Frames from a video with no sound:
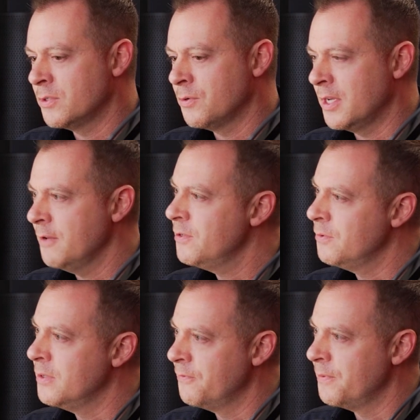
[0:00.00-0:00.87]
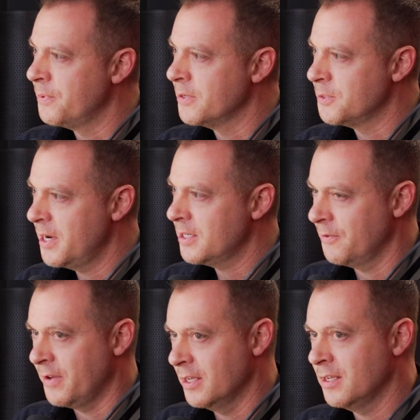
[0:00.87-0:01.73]
And so it gives you a different
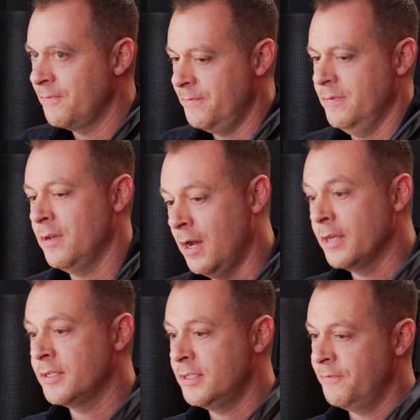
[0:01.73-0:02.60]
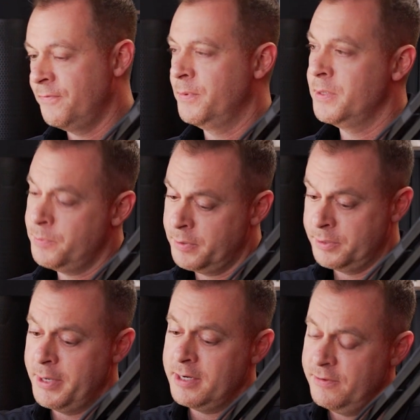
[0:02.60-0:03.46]
perspective, gives us different
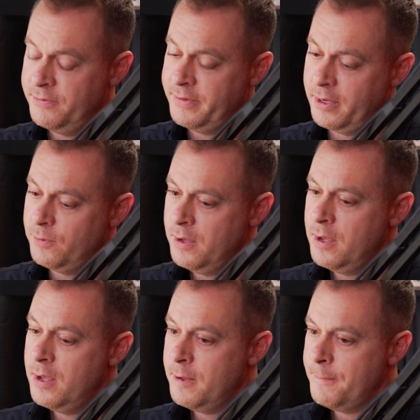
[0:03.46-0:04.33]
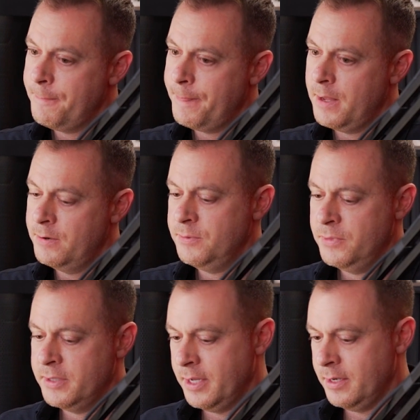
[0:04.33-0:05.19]
perspective. Like, here's
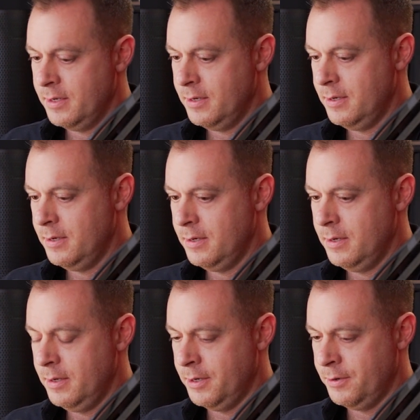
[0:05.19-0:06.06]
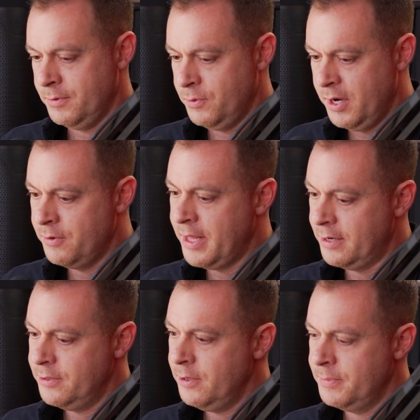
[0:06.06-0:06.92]
someone that, you hear
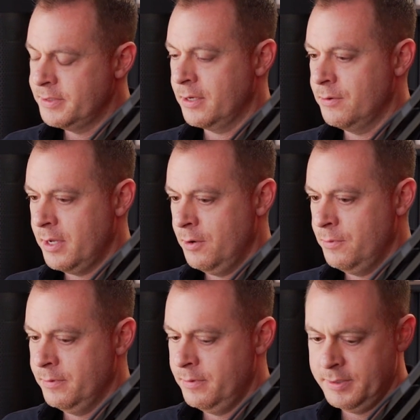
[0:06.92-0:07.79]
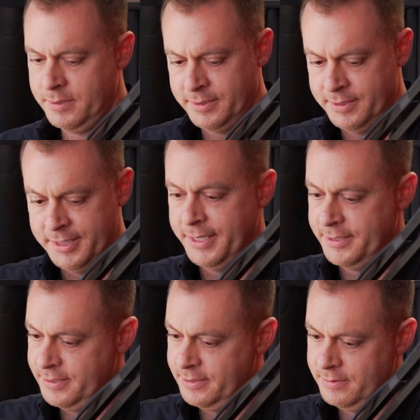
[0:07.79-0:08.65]
that term, it's like, okay, well, it's
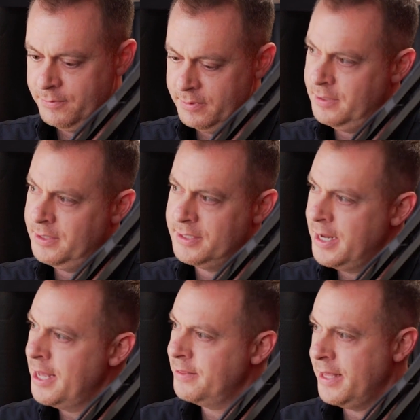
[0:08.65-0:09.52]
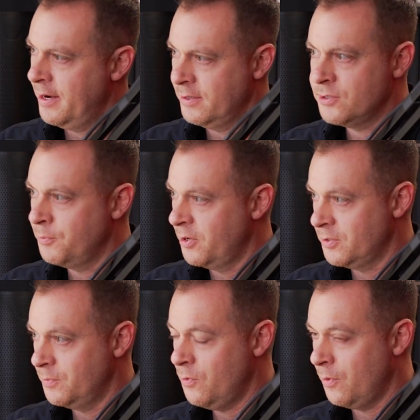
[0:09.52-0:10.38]
this. Well, it's not that. It's so
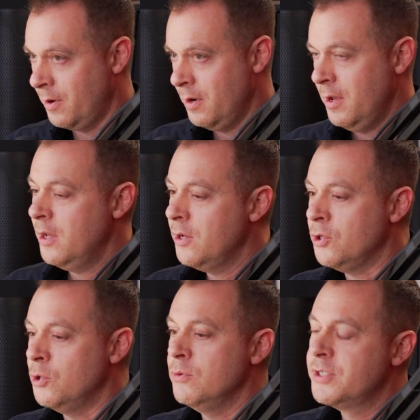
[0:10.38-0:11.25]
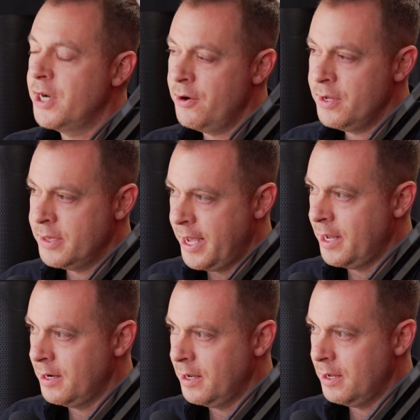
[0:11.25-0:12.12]
much more. You sharing
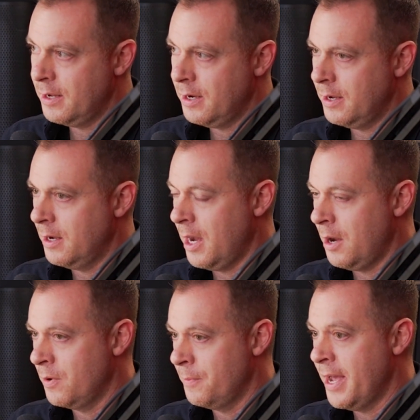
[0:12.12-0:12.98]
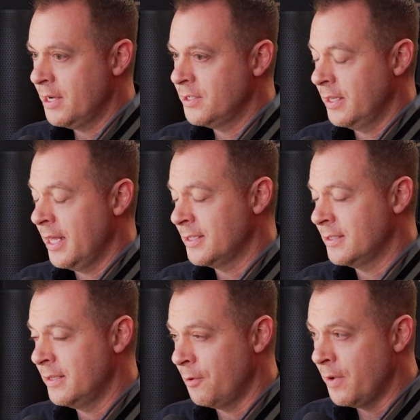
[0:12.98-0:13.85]
that, I would imagine that
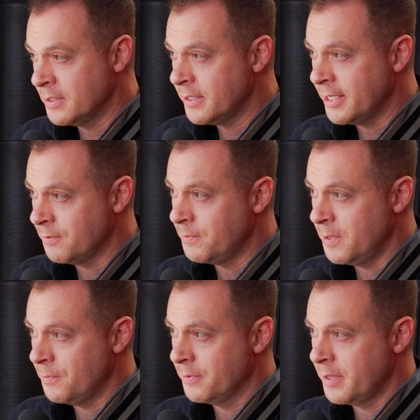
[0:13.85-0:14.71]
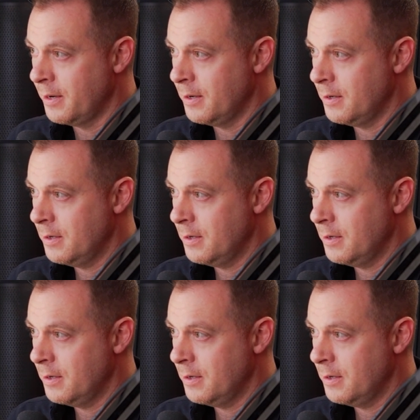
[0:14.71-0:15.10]
resonates with people that